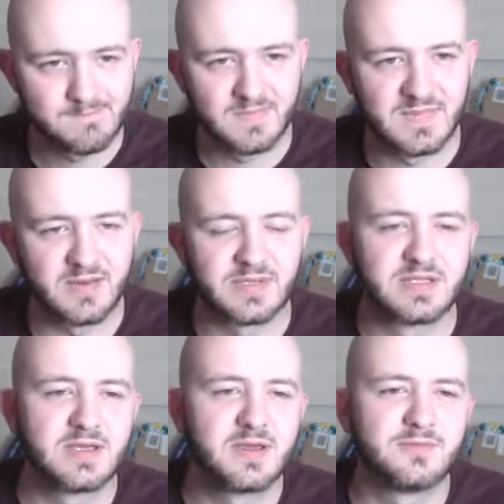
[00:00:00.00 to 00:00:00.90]
There we
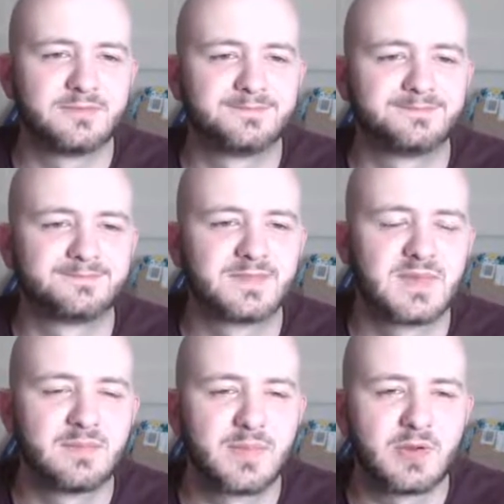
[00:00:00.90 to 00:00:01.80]
go.
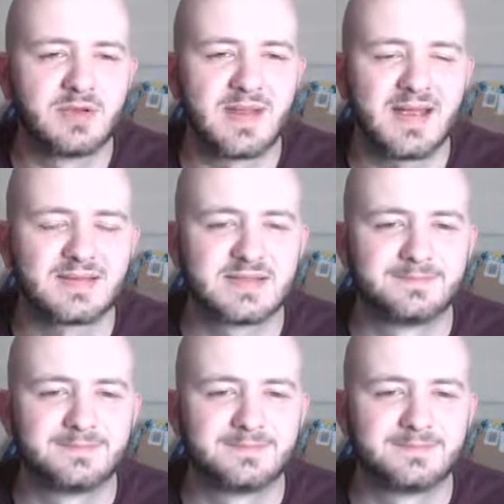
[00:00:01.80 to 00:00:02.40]
Pokemans.